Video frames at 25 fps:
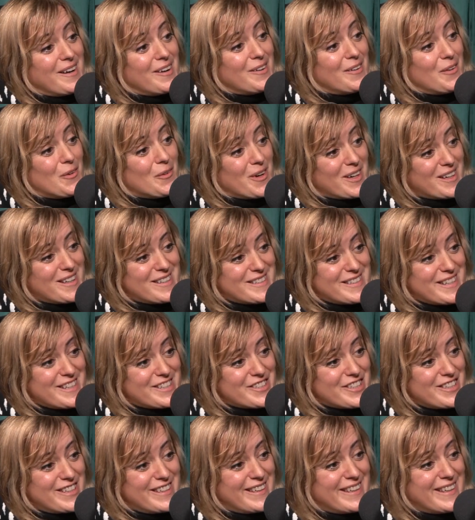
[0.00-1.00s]

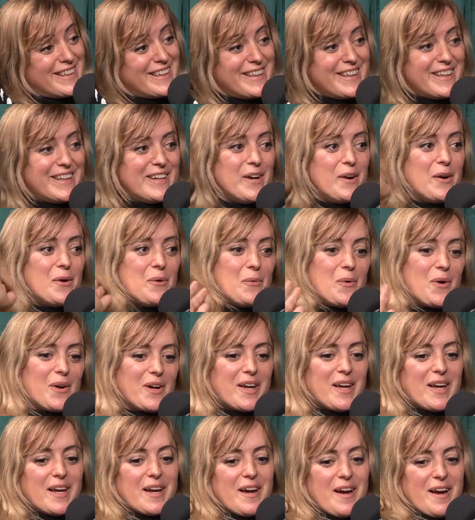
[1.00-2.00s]
organization
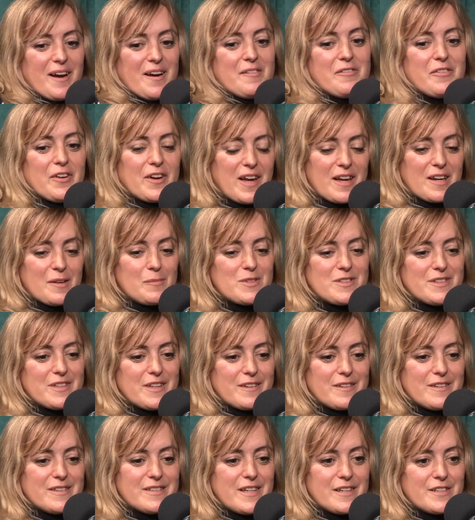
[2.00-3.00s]
working for cannabis
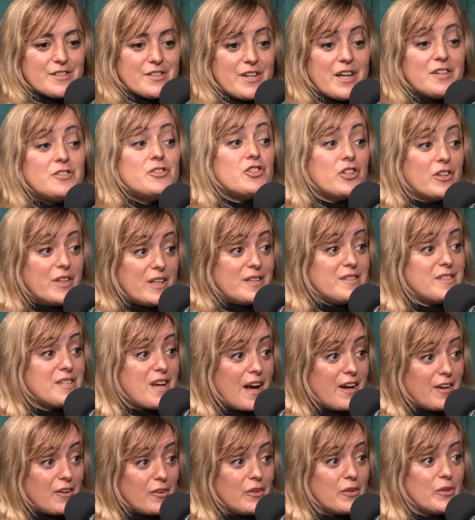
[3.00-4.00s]
legalization. And Shalene
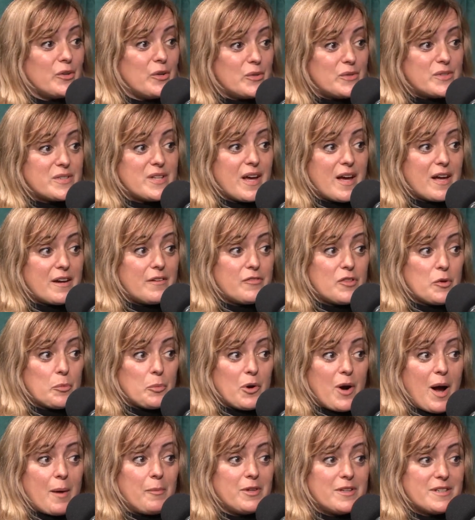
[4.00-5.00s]
Title, who's the head of the
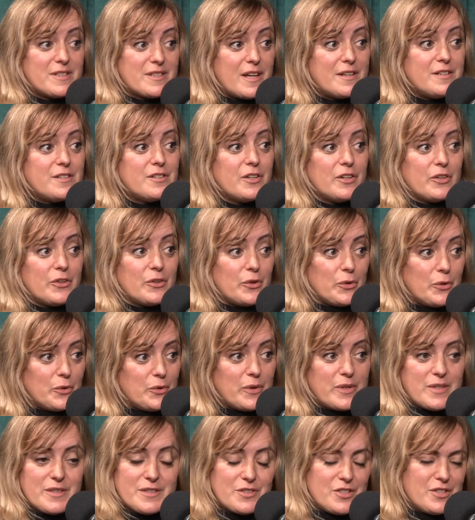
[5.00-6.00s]
Parabola Center, who
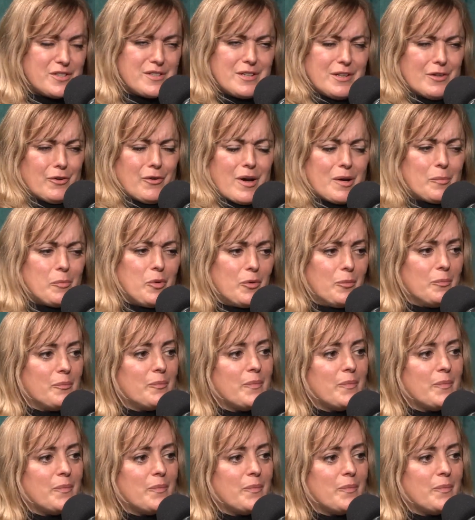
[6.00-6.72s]
is just an incredible